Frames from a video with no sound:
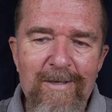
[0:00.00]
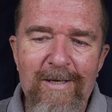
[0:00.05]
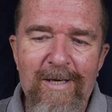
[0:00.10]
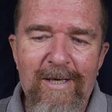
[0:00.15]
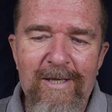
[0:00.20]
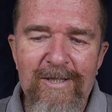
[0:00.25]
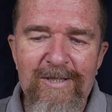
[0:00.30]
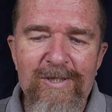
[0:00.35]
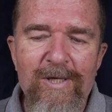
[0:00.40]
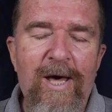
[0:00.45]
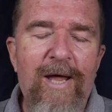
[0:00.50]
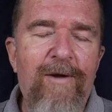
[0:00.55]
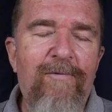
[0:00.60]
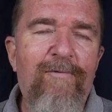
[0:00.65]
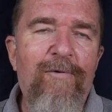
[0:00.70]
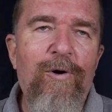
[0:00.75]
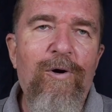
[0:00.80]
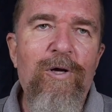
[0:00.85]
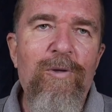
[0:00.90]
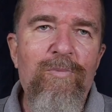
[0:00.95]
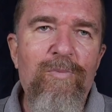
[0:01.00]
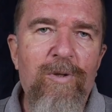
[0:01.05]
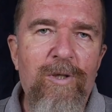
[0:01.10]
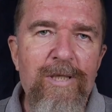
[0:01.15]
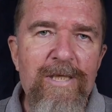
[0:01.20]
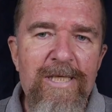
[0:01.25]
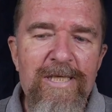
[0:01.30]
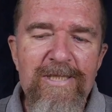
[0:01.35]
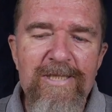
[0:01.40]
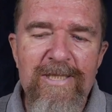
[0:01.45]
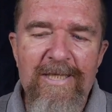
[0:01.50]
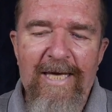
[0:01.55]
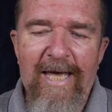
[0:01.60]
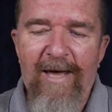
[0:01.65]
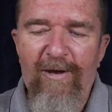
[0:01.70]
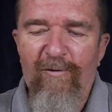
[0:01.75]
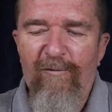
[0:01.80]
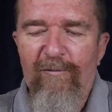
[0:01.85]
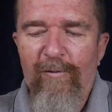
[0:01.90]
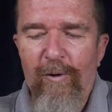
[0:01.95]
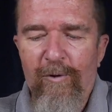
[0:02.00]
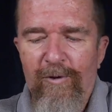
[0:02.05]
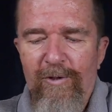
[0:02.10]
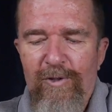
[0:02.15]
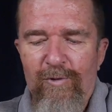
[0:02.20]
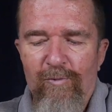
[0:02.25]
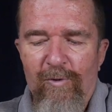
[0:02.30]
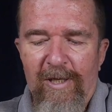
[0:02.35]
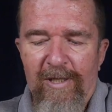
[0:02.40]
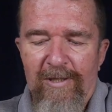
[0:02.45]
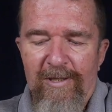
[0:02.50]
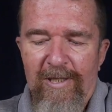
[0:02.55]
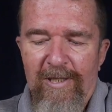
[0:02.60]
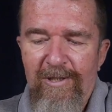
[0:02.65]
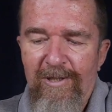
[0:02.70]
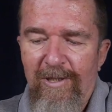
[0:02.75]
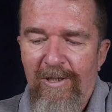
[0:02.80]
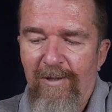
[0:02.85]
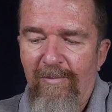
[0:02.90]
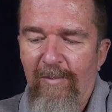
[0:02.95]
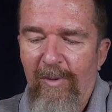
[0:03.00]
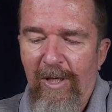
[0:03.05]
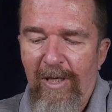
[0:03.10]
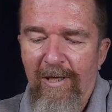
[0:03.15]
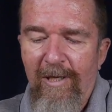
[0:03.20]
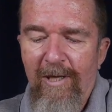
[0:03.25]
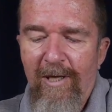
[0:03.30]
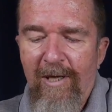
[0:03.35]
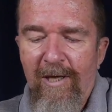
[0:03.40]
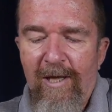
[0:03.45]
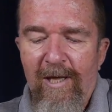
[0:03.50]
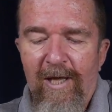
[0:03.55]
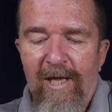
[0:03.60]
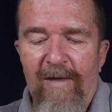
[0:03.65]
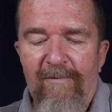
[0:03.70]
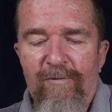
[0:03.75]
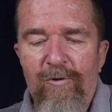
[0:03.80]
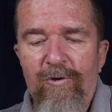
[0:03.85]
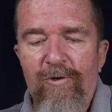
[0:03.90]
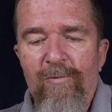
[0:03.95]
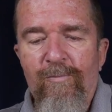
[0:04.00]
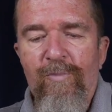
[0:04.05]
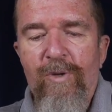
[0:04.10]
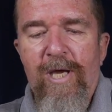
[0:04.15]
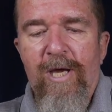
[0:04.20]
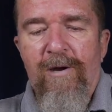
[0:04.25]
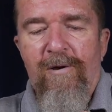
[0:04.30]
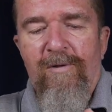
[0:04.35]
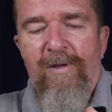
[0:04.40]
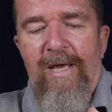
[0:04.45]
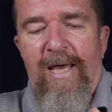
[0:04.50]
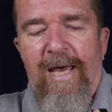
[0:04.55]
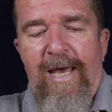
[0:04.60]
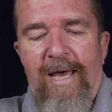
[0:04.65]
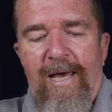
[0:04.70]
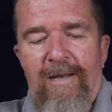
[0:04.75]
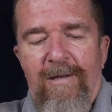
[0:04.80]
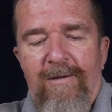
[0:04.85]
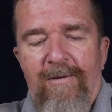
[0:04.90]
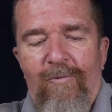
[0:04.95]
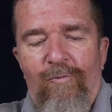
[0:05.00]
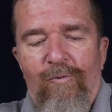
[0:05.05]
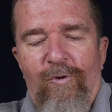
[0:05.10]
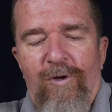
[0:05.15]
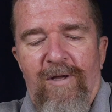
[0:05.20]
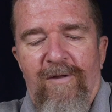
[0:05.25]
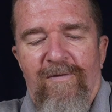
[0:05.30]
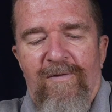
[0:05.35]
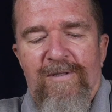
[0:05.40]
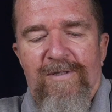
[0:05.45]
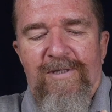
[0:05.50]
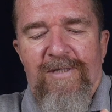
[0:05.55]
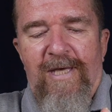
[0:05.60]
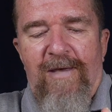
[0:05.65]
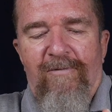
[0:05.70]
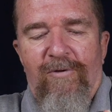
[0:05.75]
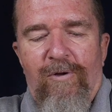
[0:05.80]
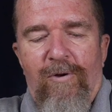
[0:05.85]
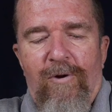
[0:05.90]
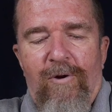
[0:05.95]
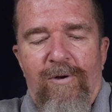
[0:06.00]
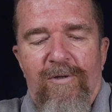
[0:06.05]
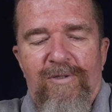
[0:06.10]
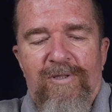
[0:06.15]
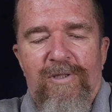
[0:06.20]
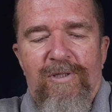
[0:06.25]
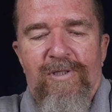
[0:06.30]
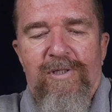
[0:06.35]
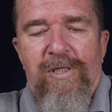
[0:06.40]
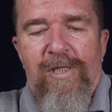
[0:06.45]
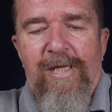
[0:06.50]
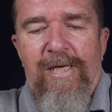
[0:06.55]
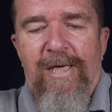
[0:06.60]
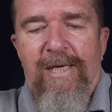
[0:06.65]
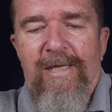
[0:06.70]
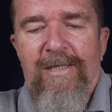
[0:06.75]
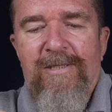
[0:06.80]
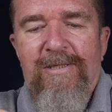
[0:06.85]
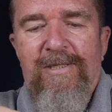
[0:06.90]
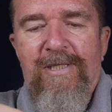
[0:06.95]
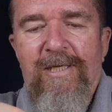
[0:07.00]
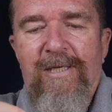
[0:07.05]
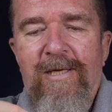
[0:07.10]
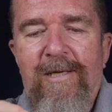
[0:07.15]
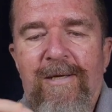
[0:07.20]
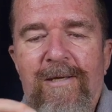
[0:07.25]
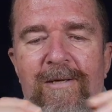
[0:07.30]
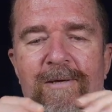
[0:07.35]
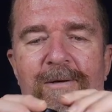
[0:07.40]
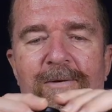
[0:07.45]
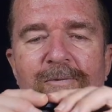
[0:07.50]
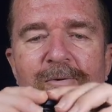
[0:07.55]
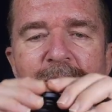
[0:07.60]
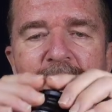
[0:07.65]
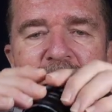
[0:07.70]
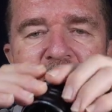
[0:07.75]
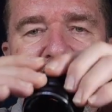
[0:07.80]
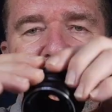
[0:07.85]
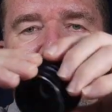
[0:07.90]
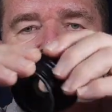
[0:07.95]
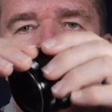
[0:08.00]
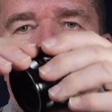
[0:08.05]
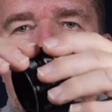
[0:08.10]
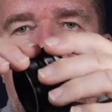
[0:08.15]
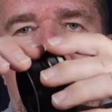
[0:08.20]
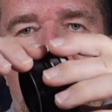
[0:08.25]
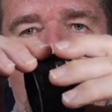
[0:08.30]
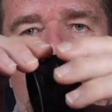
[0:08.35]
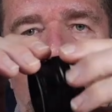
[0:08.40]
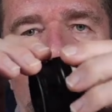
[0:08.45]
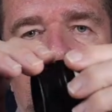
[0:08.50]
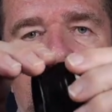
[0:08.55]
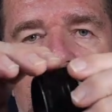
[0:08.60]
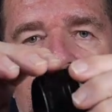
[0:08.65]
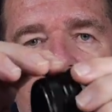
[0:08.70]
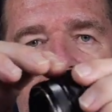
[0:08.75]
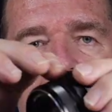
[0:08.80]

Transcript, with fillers: and it's not a very pleasing out of focus rendition. But if you compare that with the Seven Artisans lens, what does this have? Well.